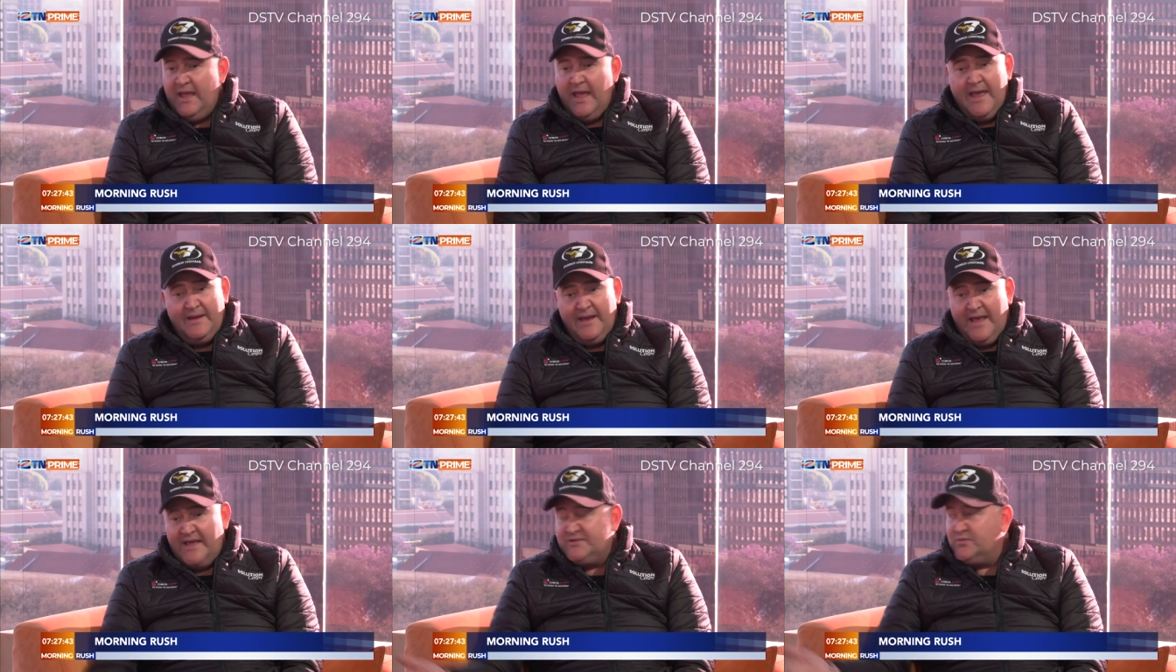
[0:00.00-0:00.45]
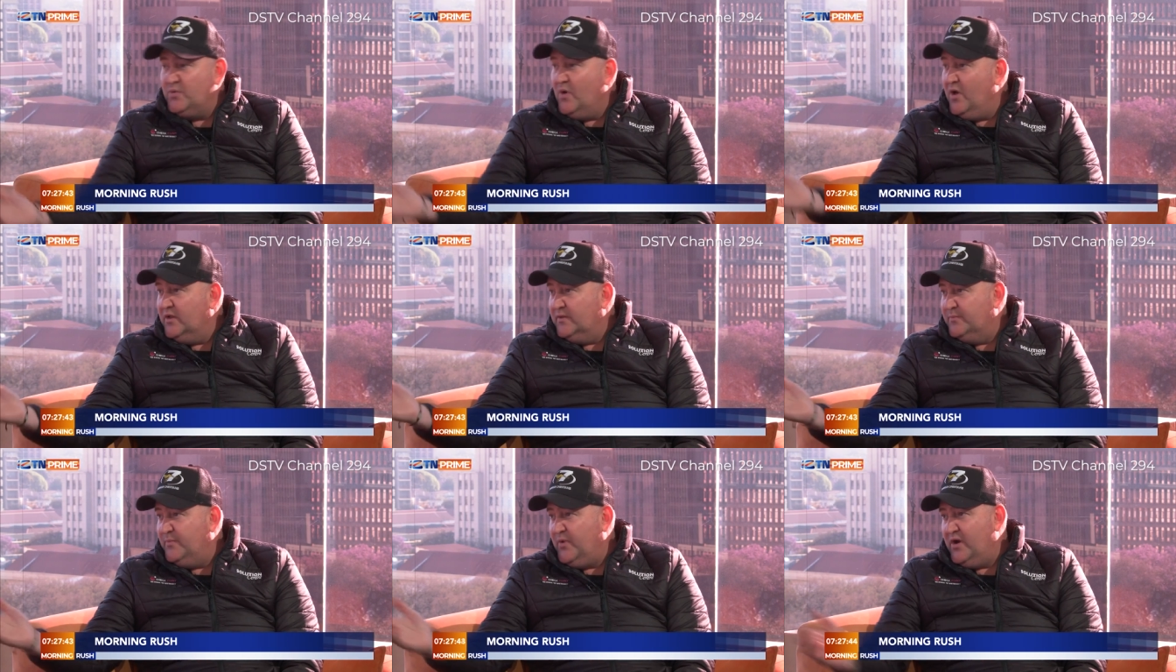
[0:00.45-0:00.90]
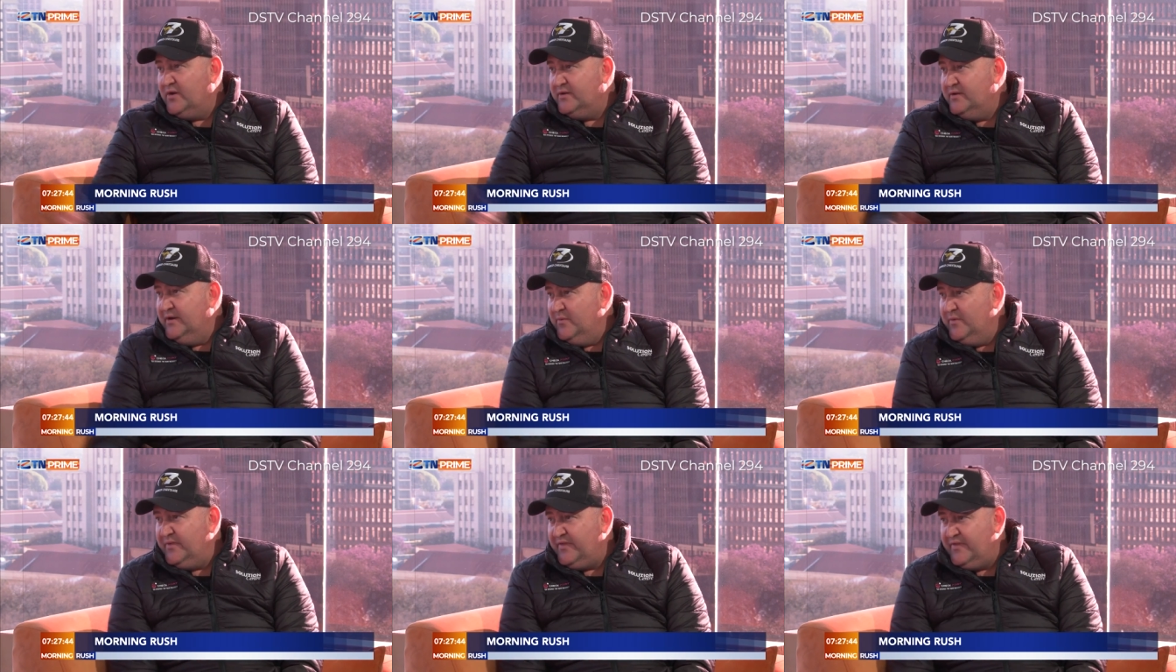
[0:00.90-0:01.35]
and as well
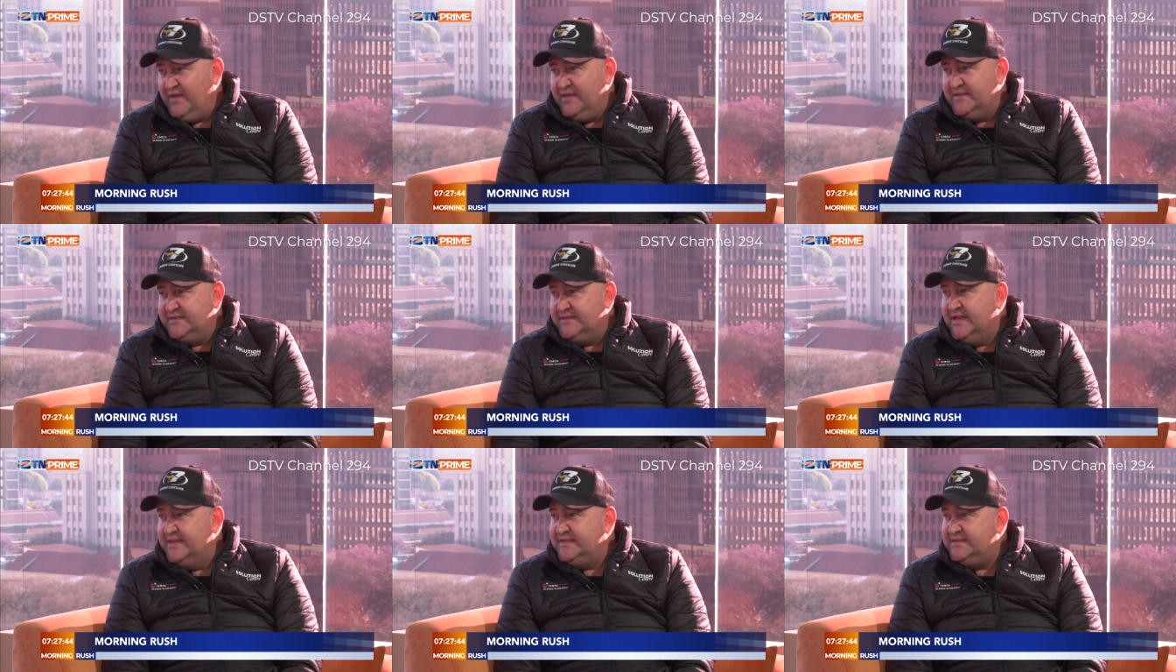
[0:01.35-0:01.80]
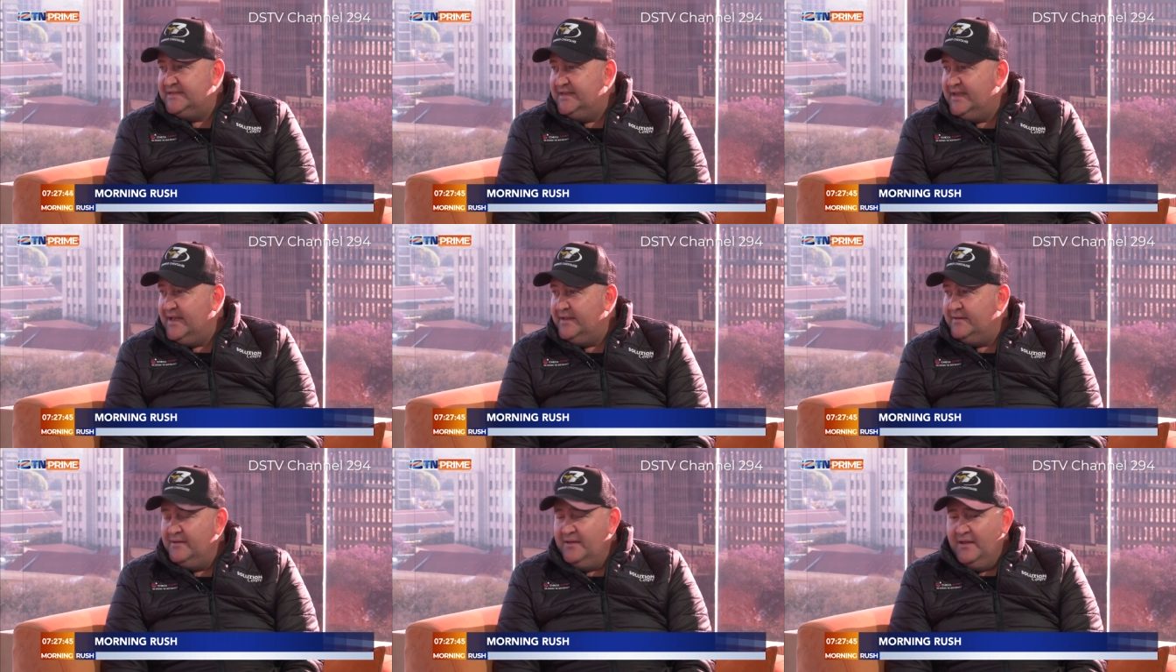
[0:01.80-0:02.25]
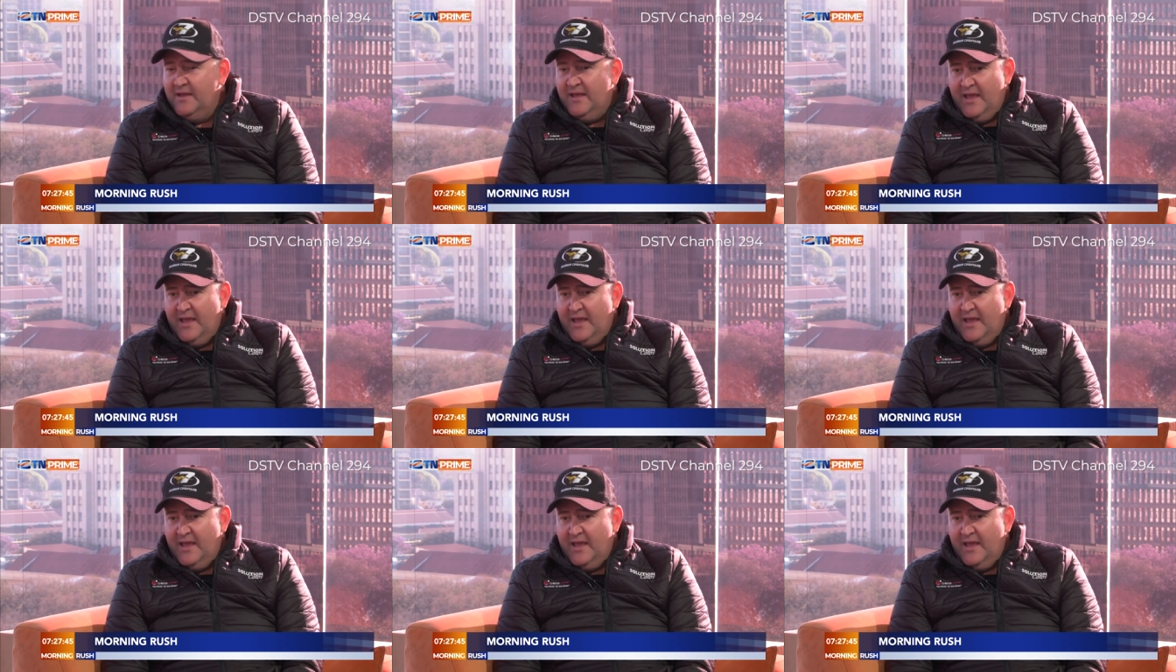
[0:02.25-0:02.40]
partnering with ZTN